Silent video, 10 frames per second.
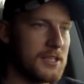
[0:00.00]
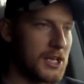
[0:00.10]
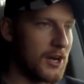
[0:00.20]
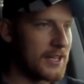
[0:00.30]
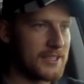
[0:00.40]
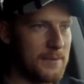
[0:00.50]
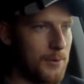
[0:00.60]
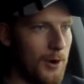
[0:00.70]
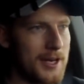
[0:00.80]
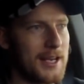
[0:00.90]
You know, at some
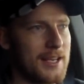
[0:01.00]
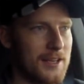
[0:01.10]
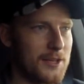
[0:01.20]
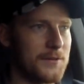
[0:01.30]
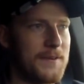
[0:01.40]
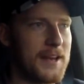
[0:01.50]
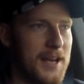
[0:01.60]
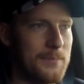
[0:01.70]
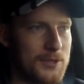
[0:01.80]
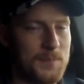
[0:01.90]
point I get a little fed
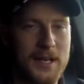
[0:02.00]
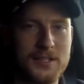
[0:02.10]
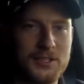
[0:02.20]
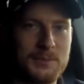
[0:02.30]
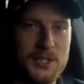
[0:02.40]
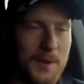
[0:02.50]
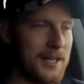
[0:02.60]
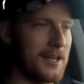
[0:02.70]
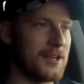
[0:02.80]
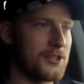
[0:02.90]
up with spending so much
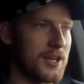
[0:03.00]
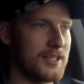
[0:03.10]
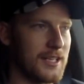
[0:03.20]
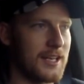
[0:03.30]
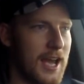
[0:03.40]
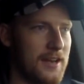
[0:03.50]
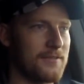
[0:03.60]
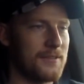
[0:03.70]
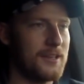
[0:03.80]
money on a truck that it kind of,